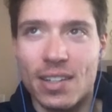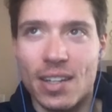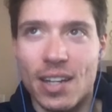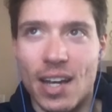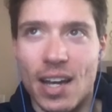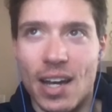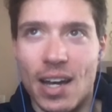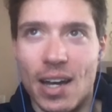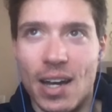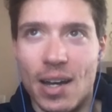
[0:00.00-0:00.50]

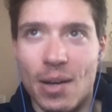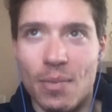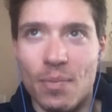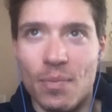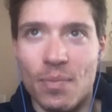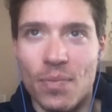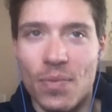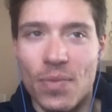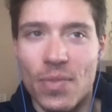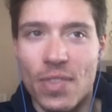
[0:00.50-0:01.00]

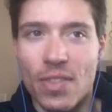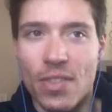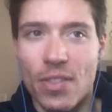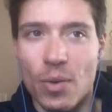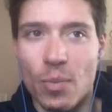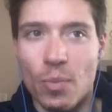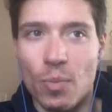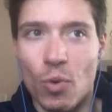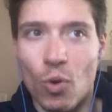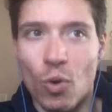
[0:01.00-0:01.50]

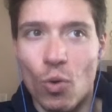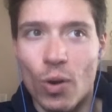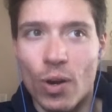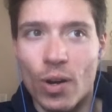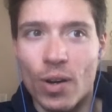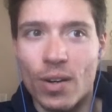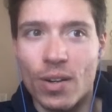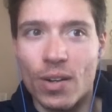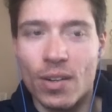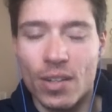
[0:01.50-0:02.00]
the
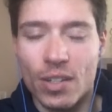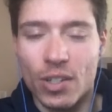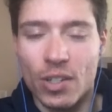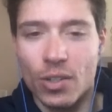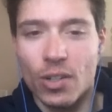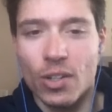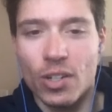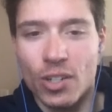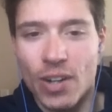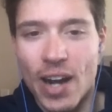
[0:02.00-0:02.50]
more
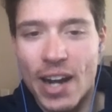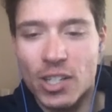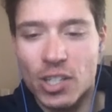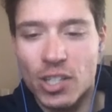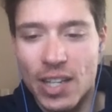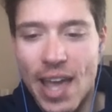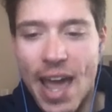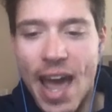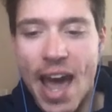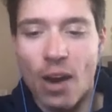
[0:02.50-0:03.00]
you're actually